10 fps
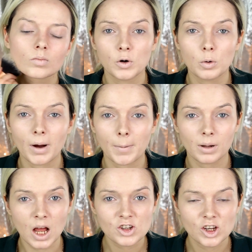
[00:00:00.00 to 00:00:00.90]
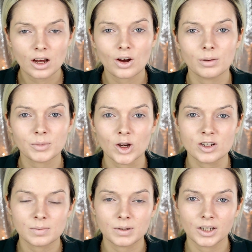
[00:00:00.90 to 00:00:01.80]
For my blusher, I'm
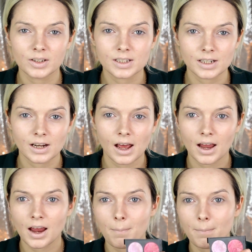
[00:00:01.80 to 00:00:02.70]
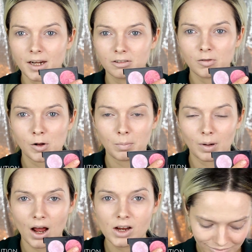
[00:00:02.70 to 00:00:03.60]
going to be using a mineral
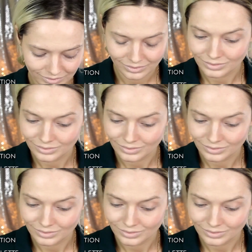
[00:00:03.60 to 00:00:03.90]
blush